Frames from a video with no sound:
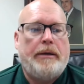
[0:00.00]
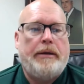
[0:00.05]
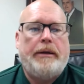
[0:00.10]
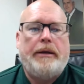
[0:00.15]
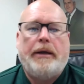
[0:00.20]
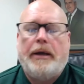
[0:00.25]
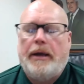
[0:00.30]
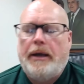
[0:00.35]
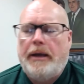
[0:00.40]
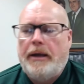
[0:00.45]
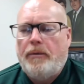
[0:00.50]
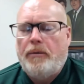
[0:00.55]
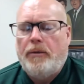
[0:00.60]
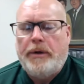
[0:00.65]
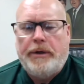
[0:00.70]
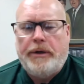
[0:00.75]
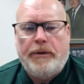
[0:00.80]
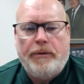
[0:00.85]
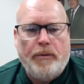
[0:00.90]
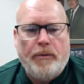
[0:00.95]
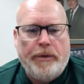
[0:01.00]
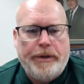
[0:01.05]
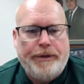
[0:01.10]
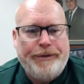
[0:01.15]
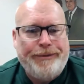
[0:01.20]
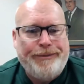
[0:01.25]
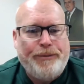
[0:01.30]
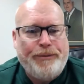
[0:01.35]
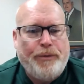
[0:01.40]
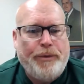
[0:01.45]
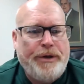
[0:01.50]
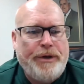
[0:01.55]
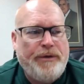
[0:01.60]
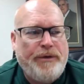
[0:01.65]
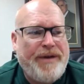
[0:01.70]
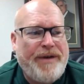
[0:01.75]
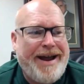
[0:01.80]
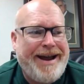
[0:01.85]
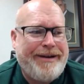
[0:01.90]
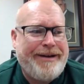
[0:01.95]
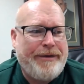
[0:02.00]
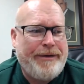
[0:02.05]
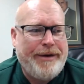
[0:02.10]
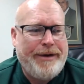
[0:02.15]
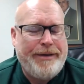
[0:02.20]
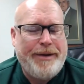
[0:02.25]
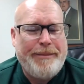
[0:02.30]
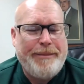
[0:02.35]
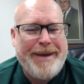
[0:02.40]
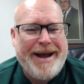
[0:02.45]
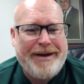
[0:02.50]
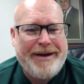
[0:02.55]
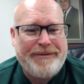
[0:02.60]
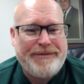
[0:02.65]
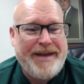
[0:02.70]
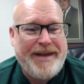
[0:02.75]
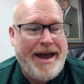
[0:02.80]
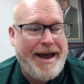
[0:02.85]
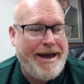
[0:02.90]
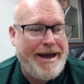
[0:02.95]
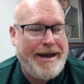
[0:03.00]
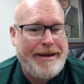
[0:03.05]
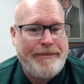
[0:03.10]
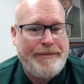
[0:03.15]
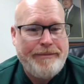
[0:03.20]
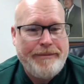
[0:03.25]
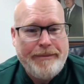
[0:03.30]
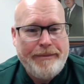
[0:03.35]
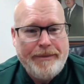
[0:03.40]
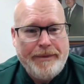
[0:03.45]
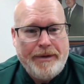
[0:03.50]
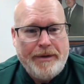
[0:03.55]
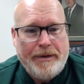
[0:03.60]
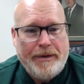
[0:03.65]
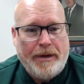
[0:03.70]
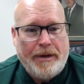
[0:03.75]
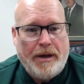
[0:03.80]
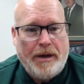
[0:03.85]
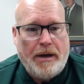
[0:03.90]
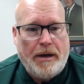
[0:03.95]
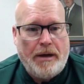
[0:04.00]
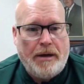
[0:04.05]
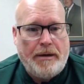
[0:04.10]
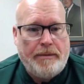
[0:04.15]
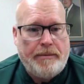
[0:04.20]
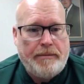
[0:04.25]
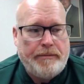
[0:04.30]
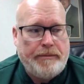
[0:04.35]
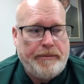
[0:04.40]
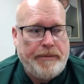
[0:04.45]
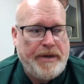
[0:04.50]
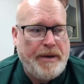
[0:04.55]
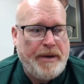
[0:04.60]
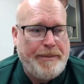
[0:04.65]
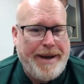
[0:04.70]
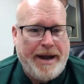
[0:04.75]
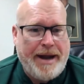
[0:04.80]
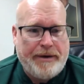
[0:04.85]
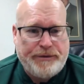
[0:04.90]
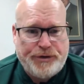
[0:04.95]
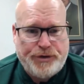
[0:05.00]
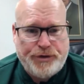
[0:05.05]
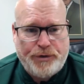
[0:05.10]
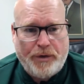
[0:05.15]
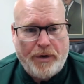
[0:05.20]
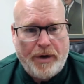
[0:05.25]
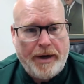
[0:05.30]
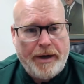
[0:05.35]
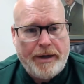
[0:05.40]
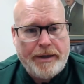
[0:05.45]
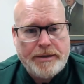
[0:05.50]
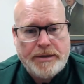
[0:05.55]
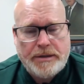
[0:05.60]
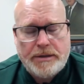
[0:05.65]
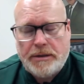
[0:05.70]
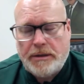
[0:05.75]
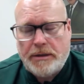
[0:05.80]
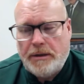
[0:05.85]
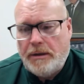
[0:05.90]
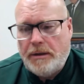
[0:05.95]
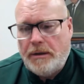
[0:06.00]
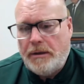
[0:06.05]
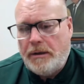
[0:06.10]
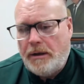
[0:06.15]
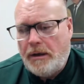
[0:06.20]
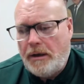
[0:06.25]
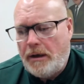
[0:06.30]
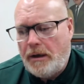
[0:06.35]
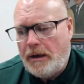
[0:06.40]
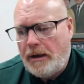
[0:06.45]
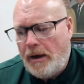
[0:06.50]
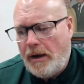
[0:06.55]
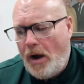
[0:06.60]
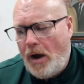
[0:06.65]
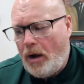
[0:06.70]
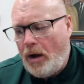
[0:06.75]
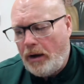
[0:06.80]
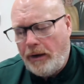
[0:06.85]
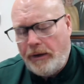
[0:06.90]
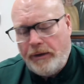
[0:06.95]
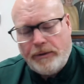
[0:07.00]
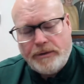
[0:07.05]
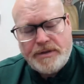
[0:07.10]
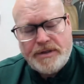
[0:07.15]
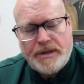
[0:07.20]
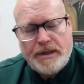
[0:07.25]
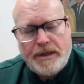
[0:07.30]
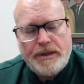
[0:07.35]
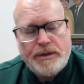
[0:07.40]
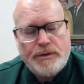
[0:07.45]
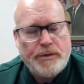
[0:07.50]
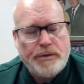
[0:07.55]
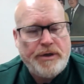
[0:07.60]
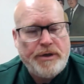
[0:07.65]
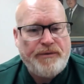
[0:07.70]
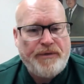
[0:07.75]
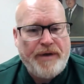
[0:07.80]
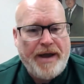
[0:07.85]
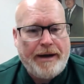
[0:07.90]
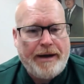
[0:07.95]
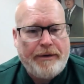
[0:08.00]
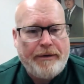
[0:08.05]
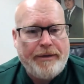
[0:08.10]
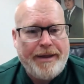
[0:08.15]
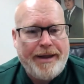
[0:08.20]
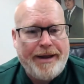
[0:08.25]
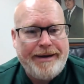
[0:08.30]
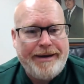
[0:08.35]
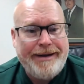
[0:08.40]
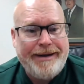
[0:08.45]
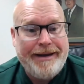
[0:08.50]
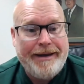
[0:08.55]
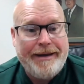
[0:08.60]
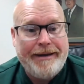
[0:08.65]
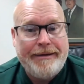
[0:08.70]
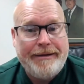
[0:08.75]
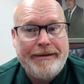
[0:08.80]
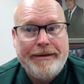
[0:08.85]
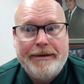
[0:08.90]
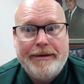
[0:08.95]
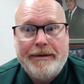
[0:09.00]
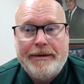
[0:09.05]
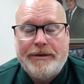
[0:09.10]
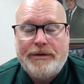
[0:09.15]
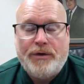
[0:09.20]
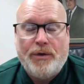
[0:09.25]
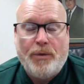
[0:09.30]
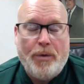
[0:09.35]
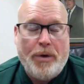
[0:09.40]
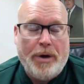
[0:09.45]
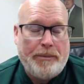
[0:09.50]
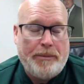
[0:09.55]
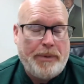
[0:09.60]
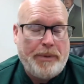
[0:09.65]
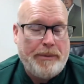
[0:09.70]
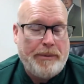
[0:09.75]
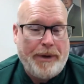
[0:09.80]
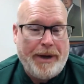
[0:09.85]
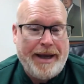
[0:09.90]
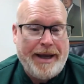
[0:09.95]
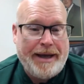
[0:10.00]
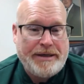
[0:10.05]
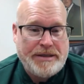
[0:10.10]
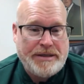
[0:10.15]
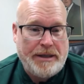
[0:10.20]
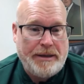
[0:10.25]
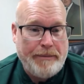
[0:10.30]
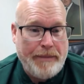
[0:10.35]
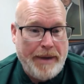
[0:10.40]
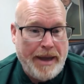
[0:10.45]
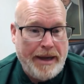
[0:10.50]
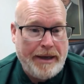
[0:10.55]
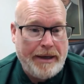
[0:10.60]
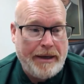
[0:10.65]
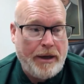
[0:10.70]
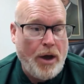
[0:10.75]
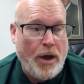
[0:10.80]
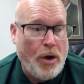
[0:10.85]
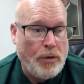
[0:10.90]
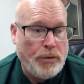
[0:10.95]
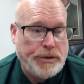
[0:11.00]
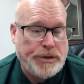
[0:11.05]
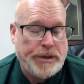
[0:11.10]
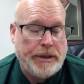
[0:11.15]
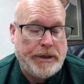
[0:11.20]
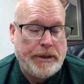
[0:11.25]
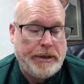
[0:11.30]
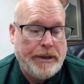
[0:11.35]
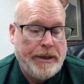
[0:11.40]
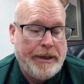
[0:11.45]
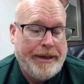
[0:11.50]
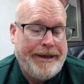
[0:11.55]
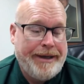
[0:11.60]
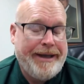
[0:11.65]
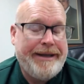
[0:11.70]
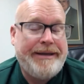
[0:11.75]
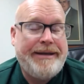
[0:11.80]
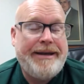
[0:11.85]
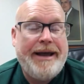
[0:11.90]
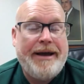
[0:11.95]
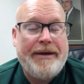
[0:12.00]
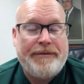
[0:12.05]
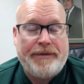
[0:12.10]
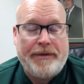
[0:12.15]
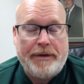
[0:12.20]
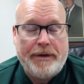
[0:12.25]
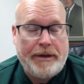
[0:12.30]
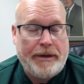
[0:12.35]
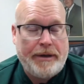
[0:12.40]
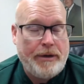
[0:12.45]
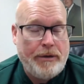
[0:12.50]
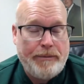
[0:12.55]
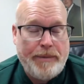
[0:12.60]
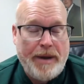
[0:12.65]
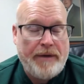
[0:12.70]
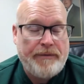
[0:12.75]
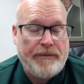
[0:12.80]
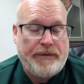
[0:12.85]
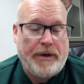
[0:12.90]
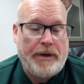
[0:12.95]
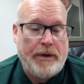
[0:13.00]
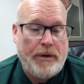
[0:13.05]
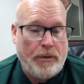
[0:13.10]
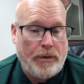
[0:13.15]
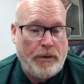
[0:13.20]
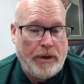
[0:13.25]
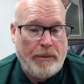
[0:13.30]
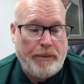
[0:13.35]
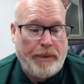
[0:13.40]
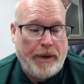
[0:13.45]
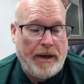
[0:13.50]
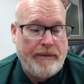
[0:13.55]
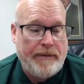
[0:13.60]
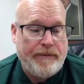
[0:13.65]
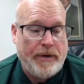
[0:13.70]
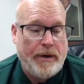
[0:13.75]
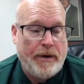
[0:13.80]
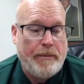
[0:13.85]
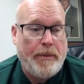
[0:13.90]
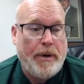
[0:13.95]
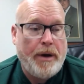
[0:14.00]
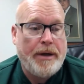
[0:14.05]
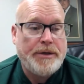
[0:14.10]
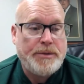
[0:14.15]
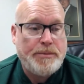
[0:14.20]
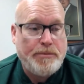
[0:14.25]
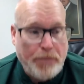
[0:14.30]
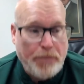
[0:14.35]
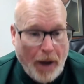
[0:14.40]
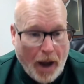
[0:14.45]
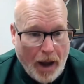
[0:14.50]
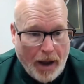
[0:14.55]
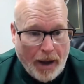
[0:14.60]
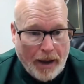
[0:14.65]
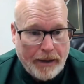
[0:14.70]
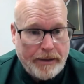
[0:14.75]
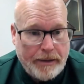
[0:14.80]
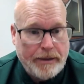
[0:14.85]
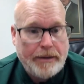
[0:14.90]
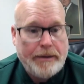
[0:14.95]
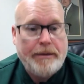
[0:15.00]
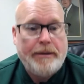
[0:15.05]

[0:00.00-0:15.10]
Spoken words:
And when you factor in the amount of time, the amount of stress, all of those things, when you factor that in to what people actually make coaching, you definitely don't get paid very much. But